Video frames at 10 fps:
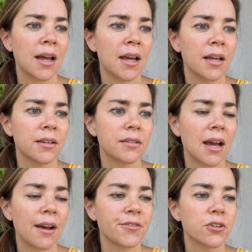And
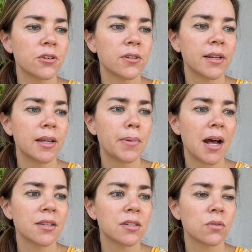after he
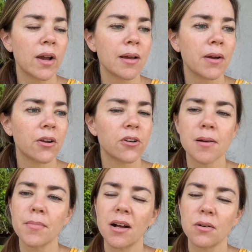passed away, my
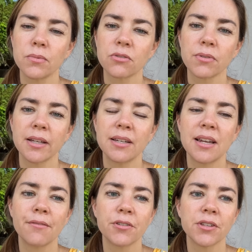grandma was really
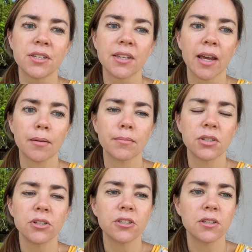never the same.
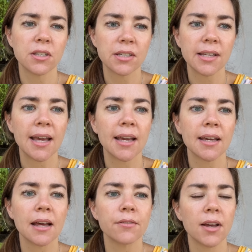She used to sing
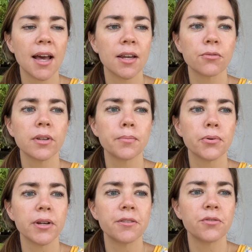and had a really
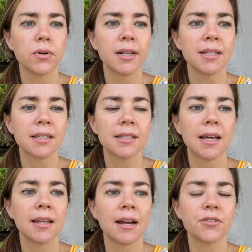pretty voice,
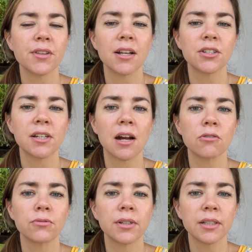and after that she
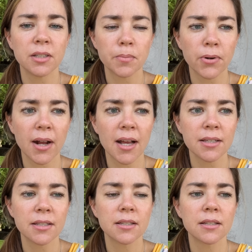got really
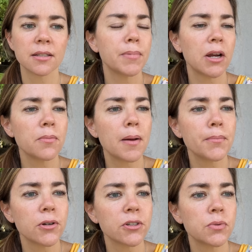depressed. But I
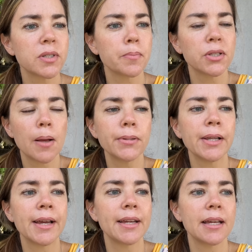remember she was a plump
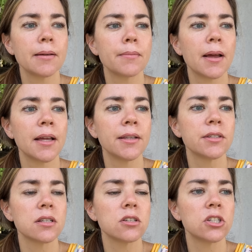lady,
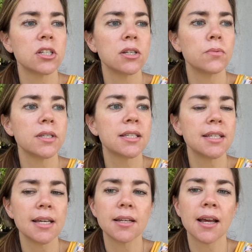and she would
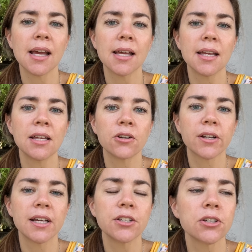sit in her
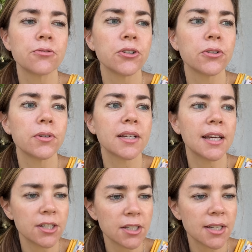
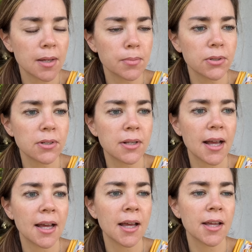kitchen table,
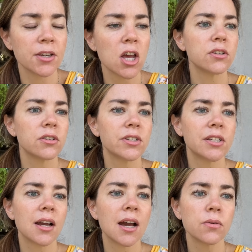and she
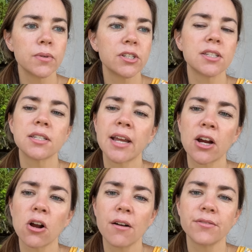kind of would just
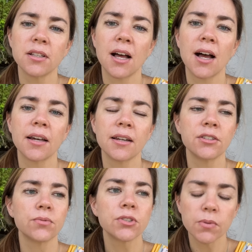stare off a lot,
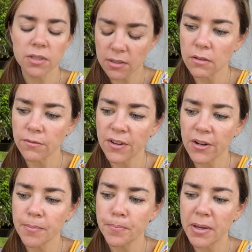and she was
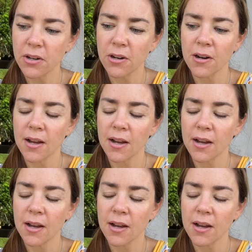very bitter.